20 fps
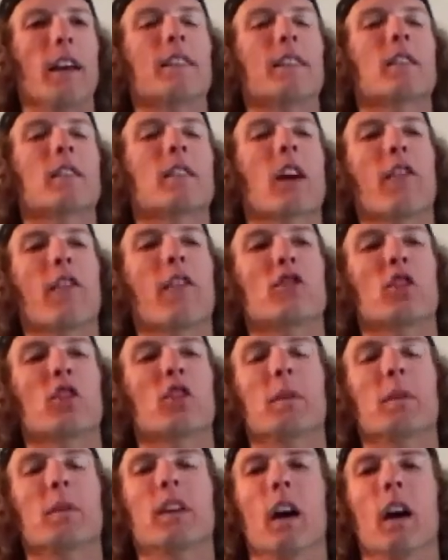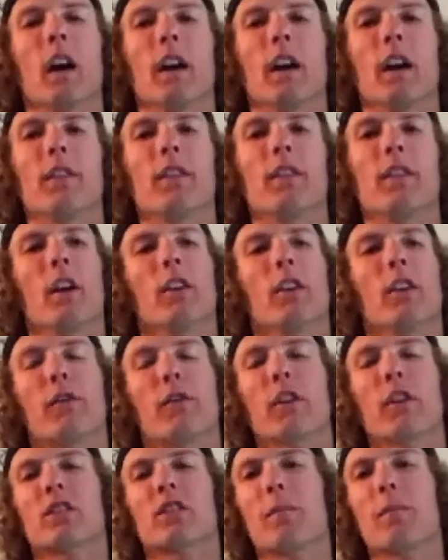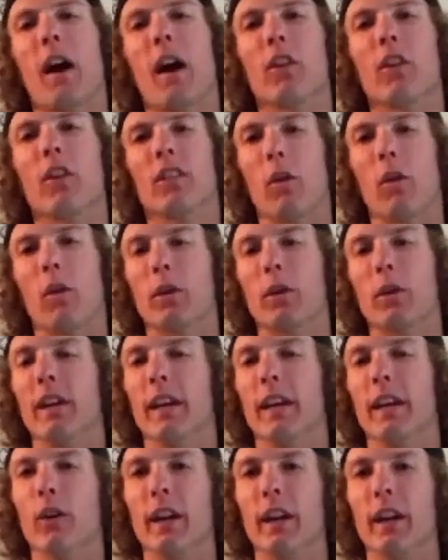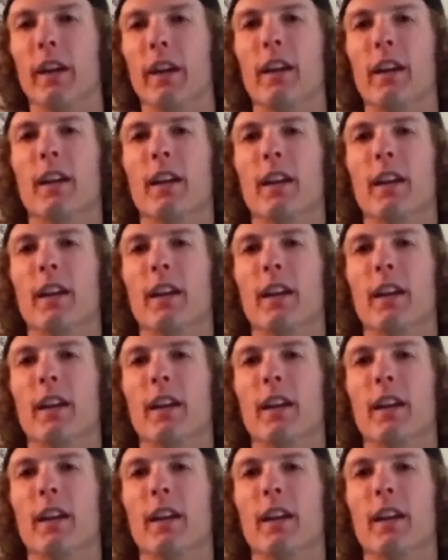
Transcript: It's tough just because the first 10 miles are really hilly.